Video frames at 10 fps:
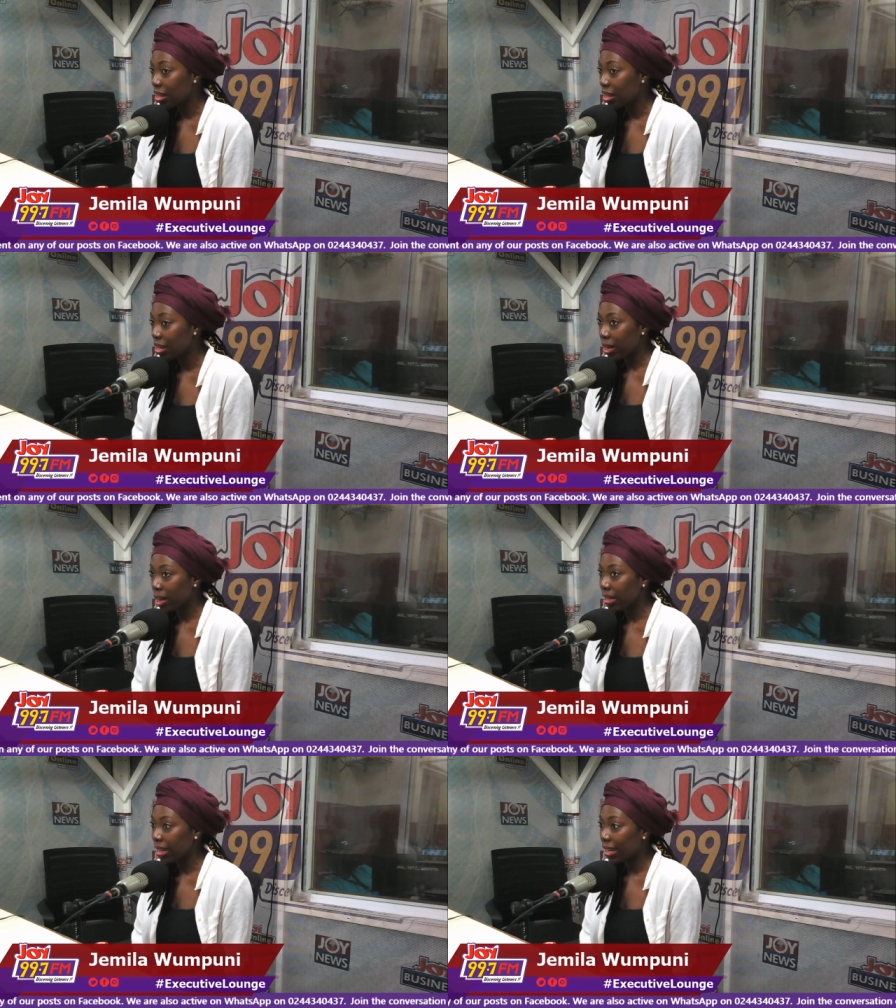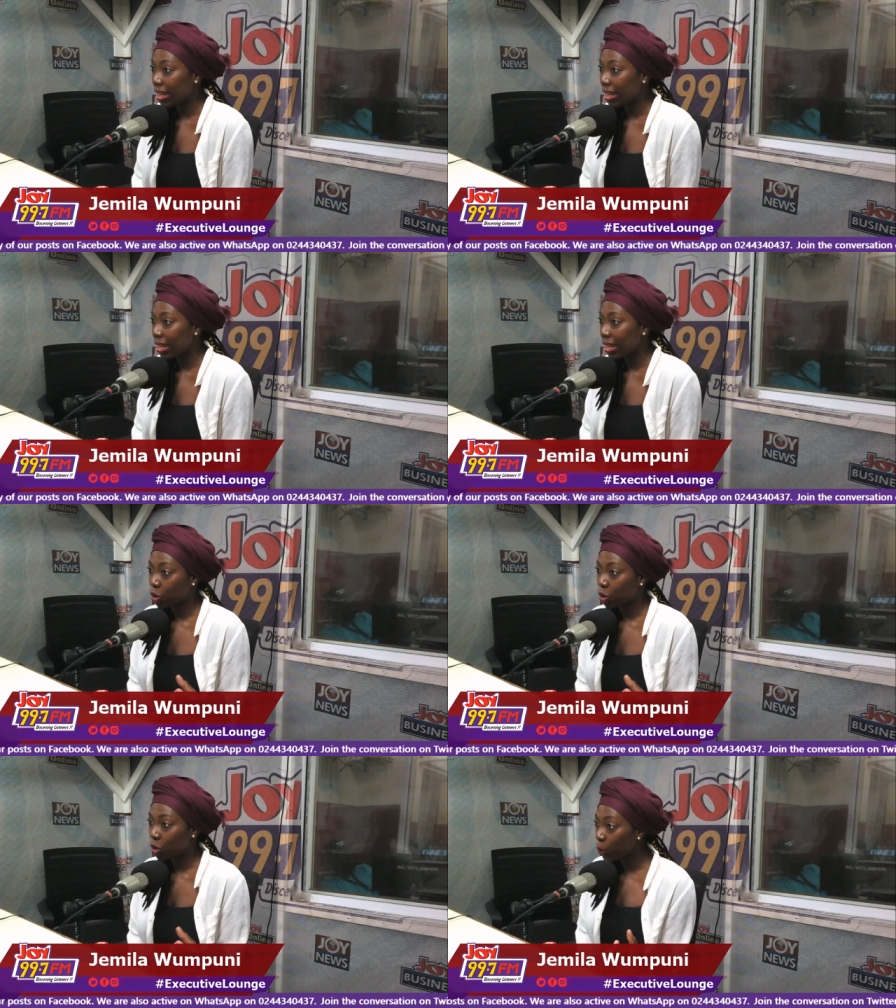but the
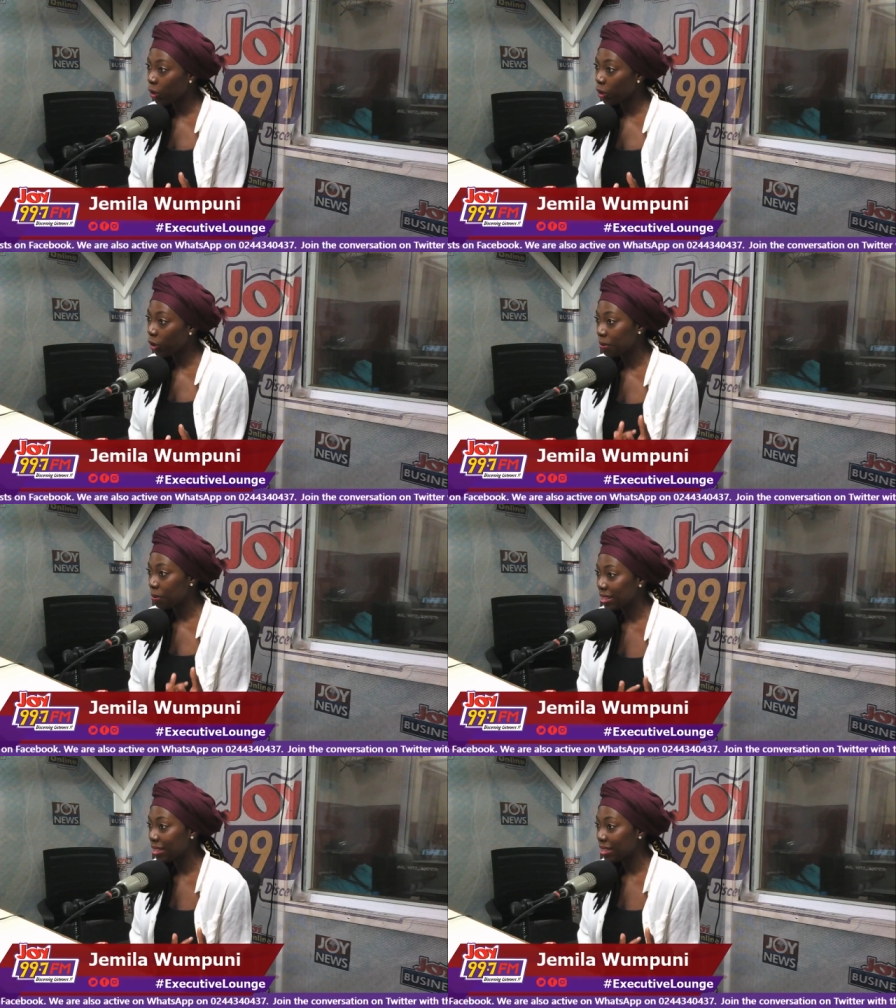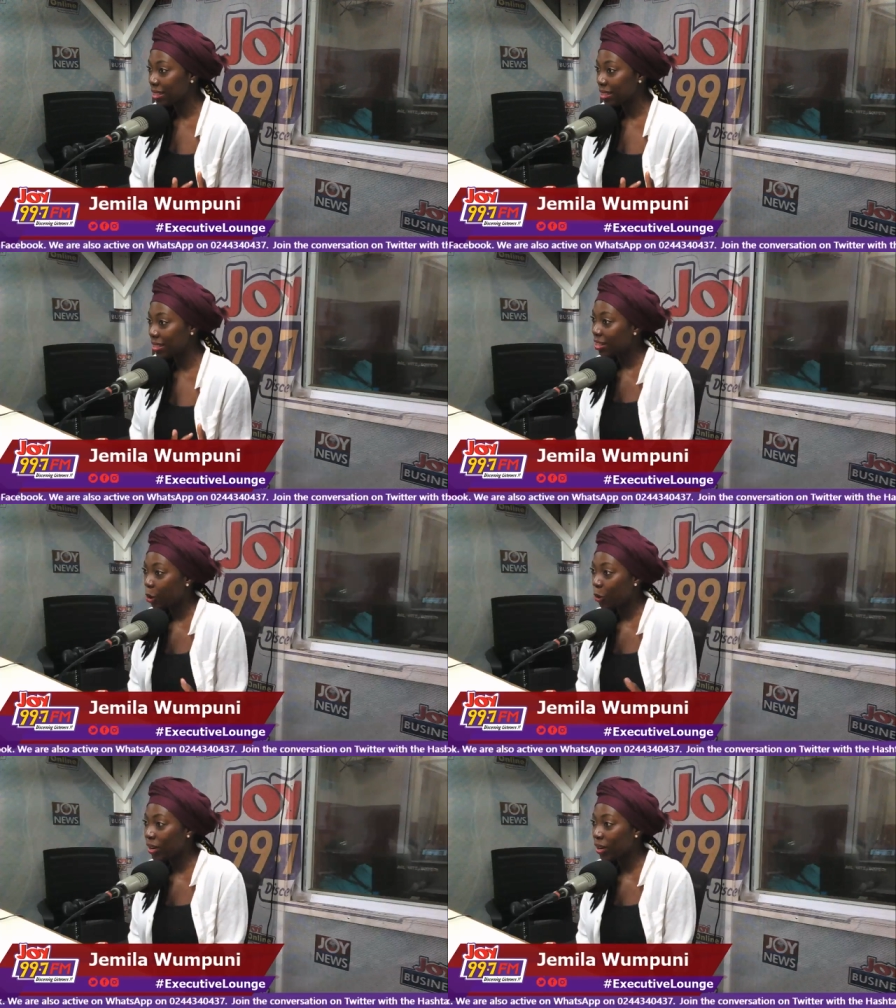tone of the message
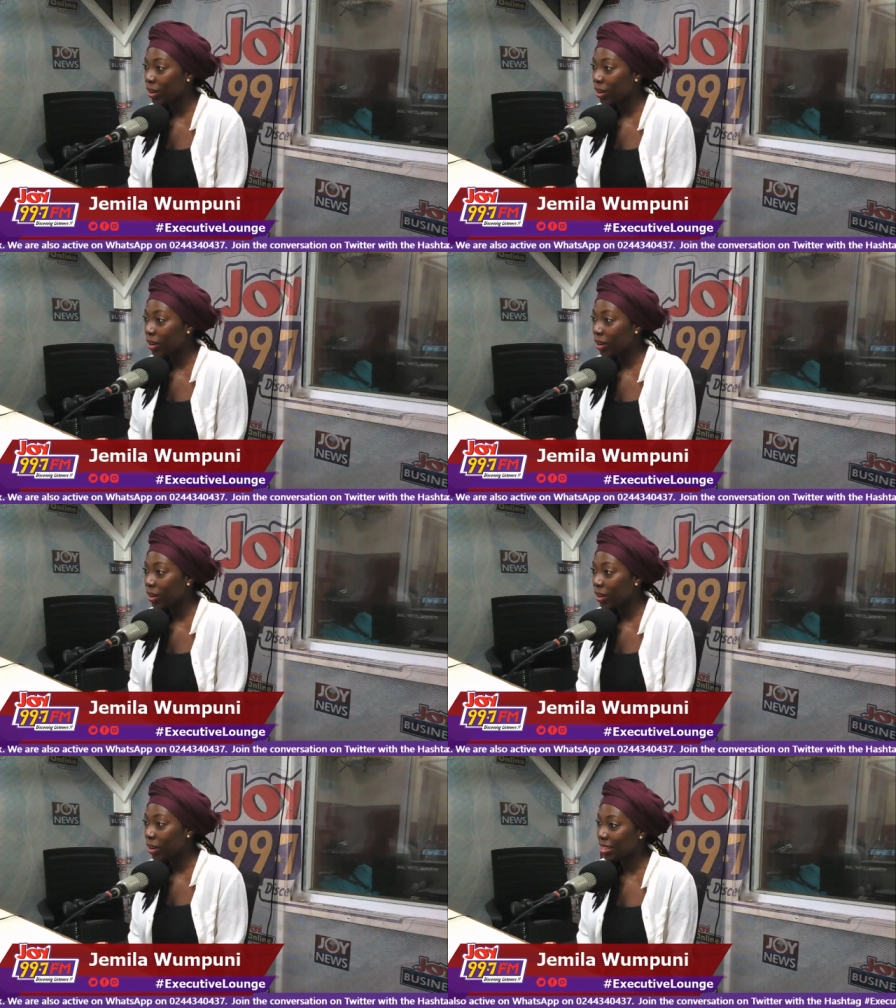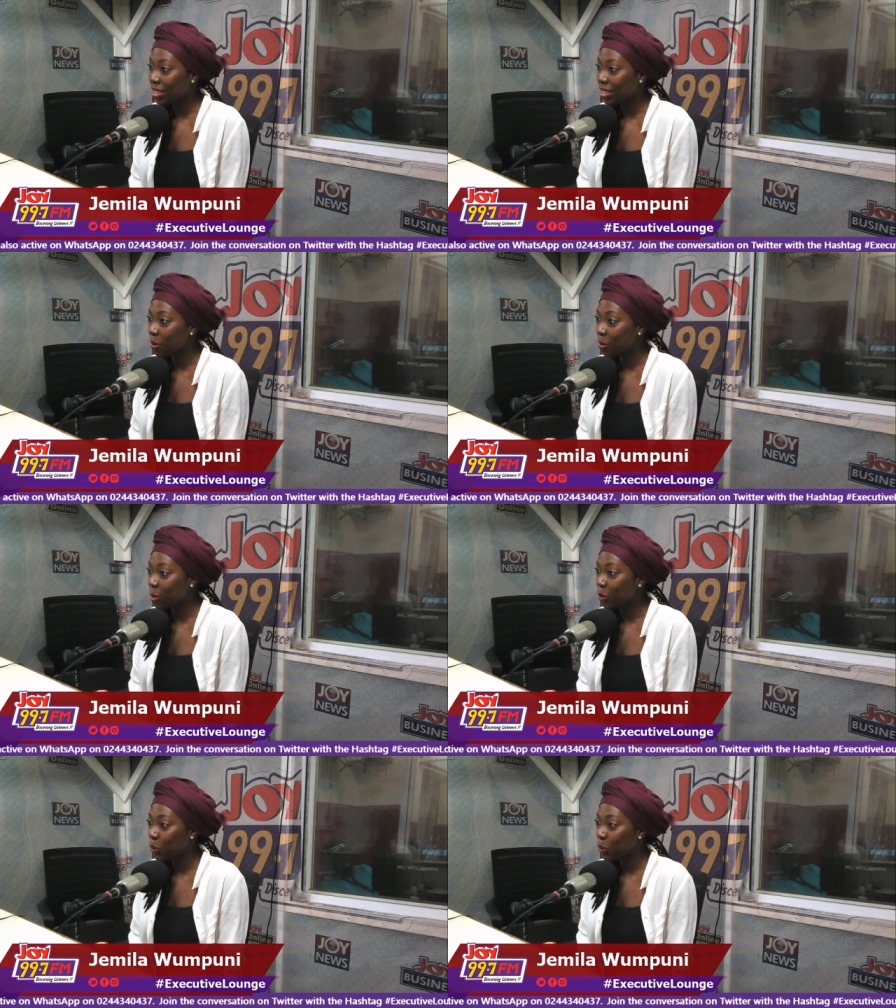already tells you that this is someone
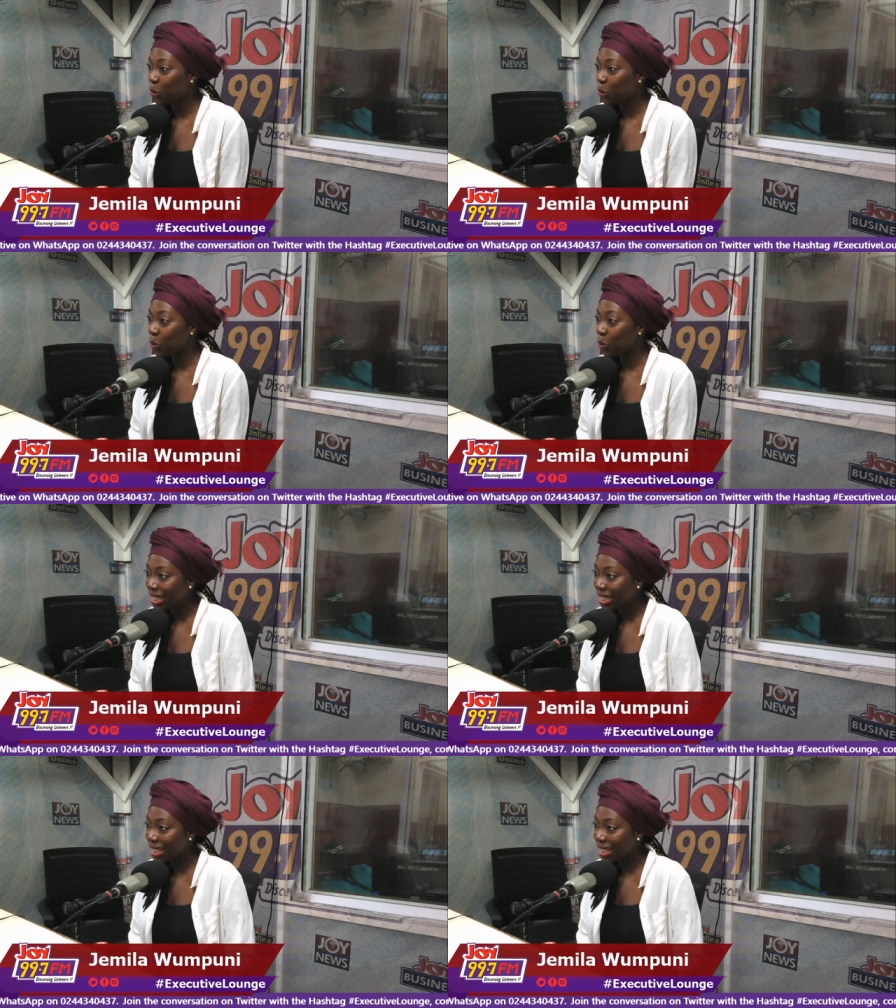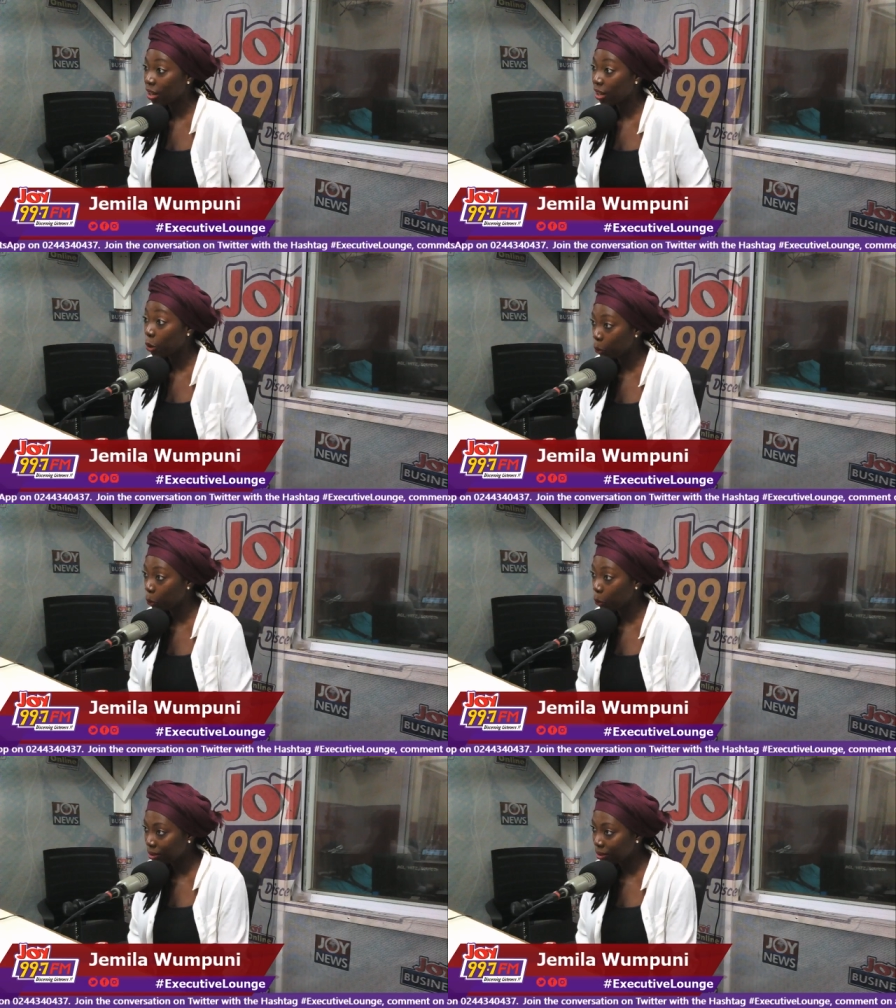who thinks they are owed.